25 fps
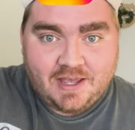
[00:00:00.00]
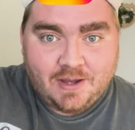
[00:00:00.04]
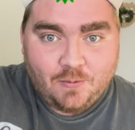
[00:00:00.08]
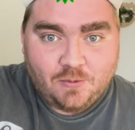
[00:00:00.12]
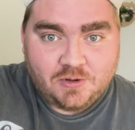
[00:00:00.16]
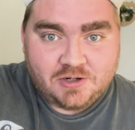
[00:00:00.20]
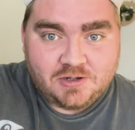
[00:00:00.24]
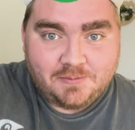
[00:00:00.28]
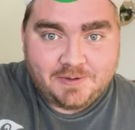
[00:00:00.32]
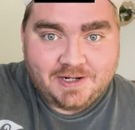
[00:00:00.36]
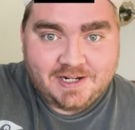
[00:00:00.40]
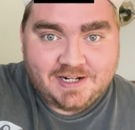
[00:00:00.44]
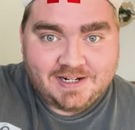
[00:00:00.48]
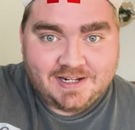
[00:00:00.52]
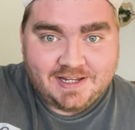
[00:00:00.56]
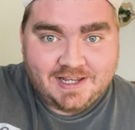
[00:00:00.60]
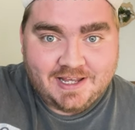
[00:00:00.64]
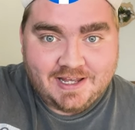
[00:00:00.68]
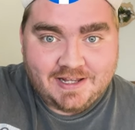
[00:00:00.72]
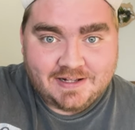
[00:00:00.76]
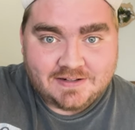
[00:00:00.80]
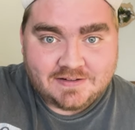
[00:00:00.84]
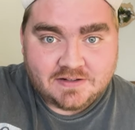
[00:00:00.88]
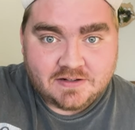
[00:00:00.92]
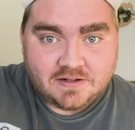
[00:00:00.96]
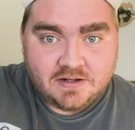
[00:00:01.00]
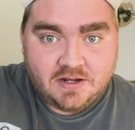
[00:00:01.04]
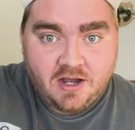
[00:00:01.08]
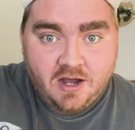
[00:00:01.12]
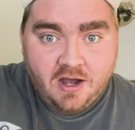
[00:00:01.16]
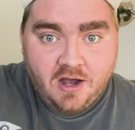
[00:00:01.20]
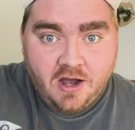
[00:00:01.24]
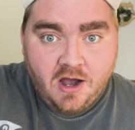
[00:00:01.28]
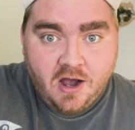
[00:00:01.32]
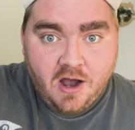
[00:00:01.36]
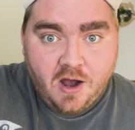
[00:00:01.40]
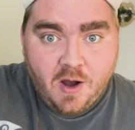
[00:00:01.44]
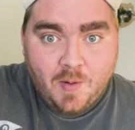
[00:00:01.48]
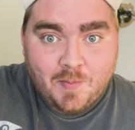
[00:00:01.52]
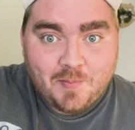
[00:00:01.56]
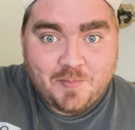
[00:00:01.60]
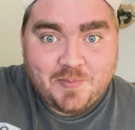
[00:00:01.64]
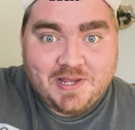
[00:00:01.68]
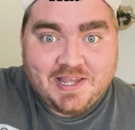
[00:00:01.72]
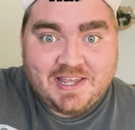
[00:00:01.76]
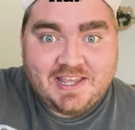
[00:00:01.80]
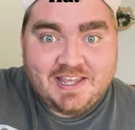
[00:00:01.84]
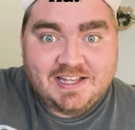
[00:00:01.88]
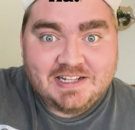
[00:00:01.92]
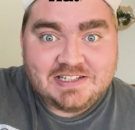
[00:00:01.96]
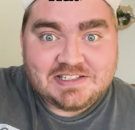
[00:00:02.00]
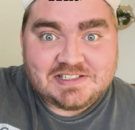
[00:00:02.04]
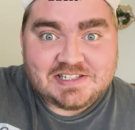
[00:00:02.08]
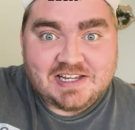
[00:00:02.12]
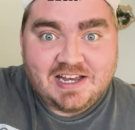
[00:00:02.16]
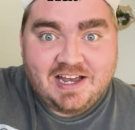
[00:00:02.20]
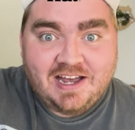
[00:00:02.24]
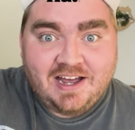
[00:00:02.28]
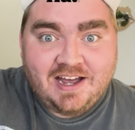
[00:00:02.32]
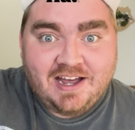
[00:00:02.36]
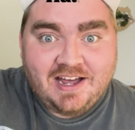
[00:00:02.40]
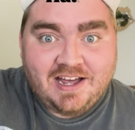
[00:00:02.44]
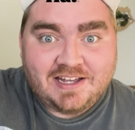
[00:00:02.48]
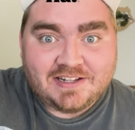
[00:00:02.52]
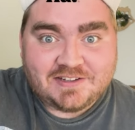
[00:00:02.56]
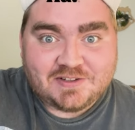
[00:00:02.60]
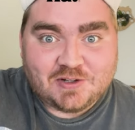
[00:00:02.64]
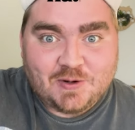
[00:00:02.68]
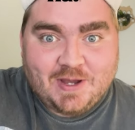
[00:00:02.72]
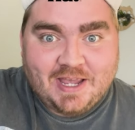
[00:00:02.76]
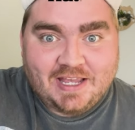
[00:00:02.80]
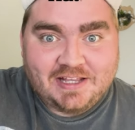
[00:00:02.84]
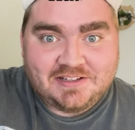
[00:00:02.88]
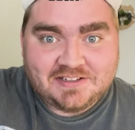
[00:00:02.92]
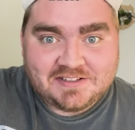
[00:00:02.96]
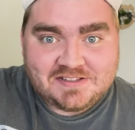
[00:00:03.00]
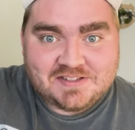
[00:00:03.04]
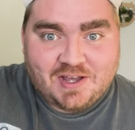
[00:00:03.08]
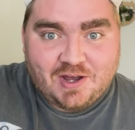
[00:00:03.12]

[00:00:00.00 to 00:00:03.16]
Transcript: Okay, what are we gonna get? Pizza Hut. Okay, let's